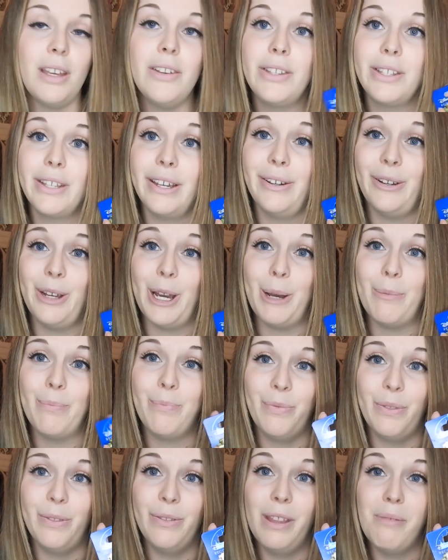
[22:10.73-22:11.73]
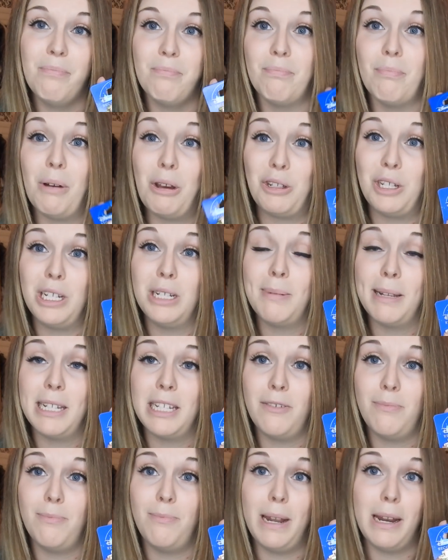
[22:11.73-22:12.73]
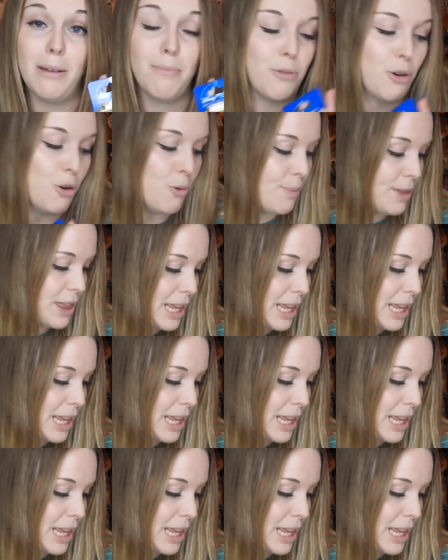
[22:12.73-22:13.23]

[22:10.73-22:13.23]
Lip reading: So yeah, most expensive pin I bought.